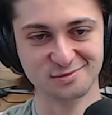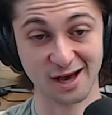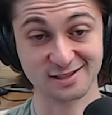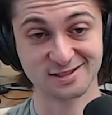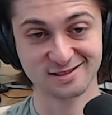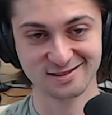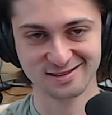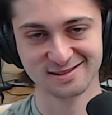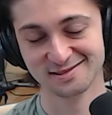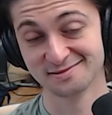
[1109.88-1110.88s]
Yes.
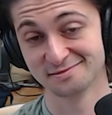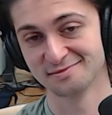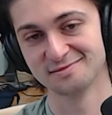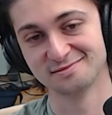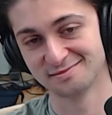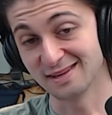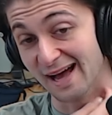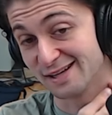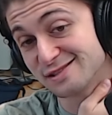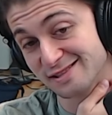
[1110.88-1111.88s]

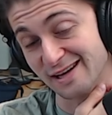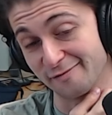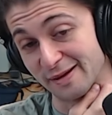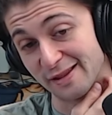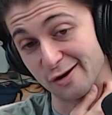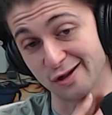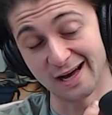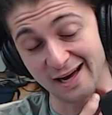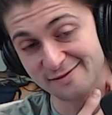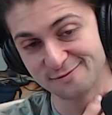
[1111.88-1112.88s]
Yes, I've been there a
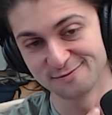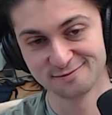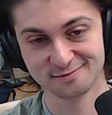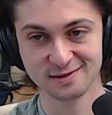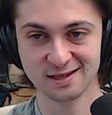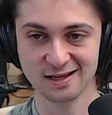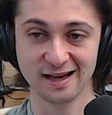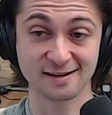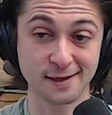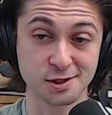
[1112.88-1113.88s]
lot.
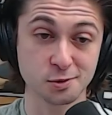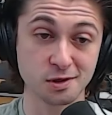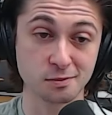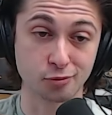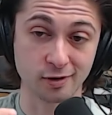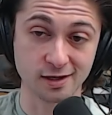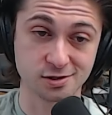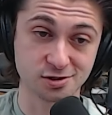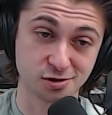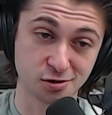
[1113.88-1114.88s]
Especially when you
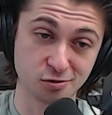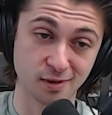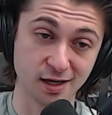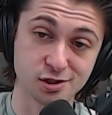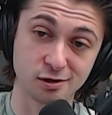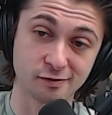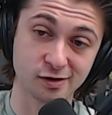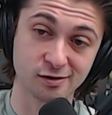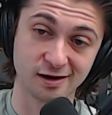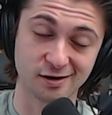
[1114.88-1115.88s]
bridge too much
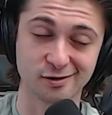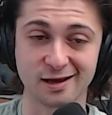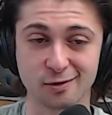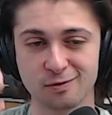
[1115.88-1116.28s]
over and you're like,